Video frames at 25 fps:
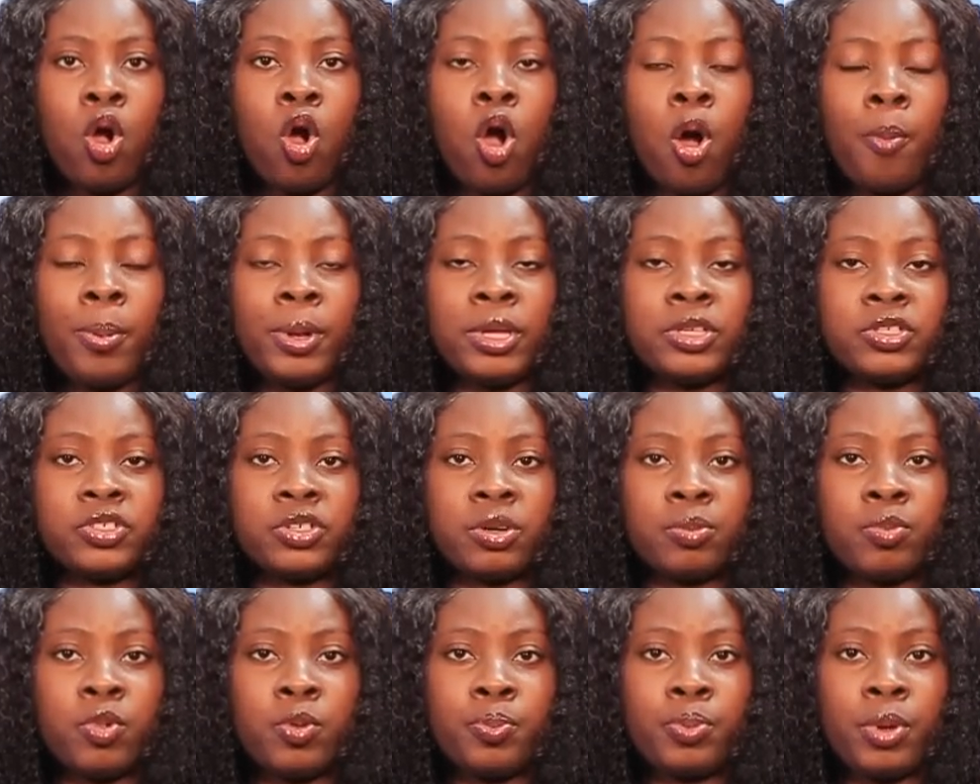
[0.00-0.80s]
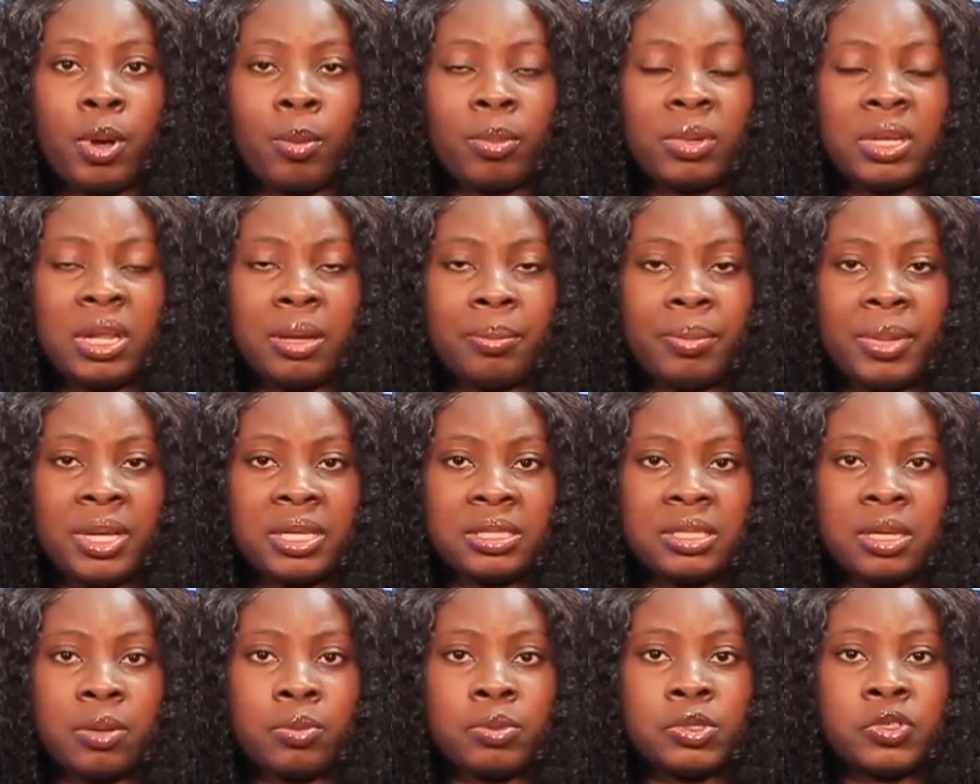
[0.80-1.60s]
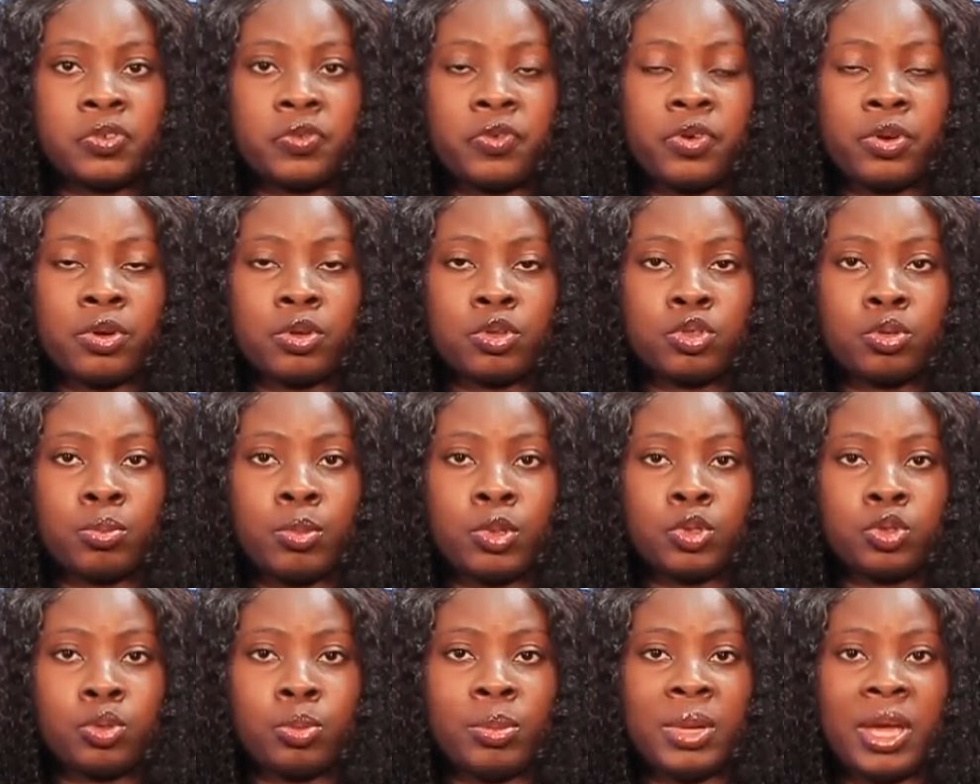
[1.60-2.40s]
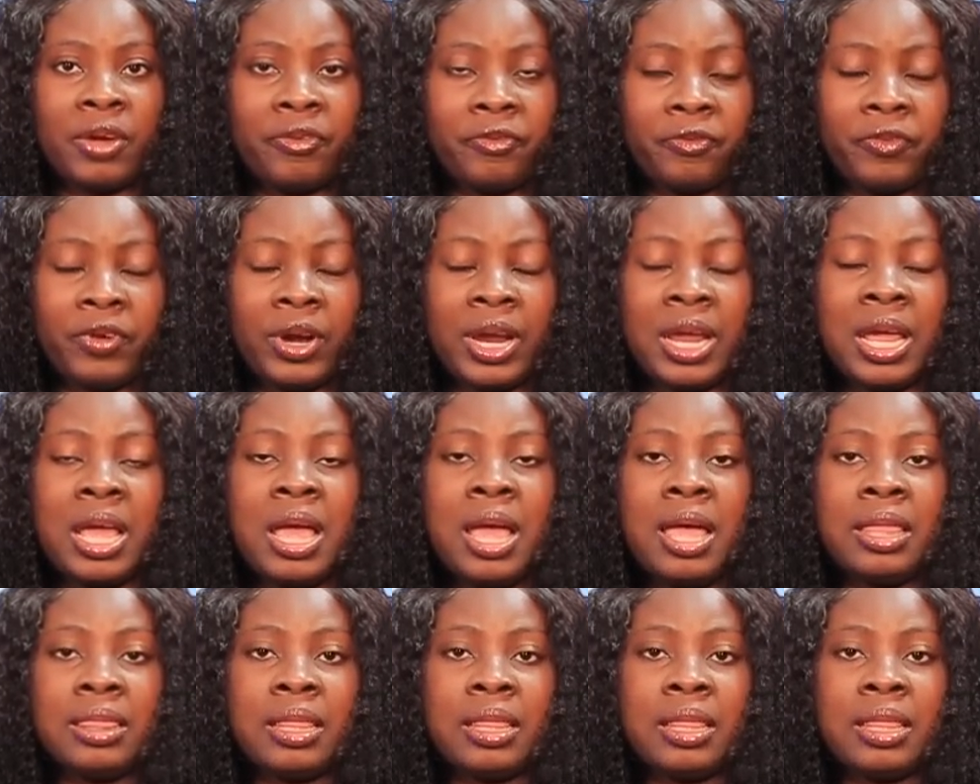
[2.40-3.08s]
Open show move your numbers a good screen or so be to me a friend.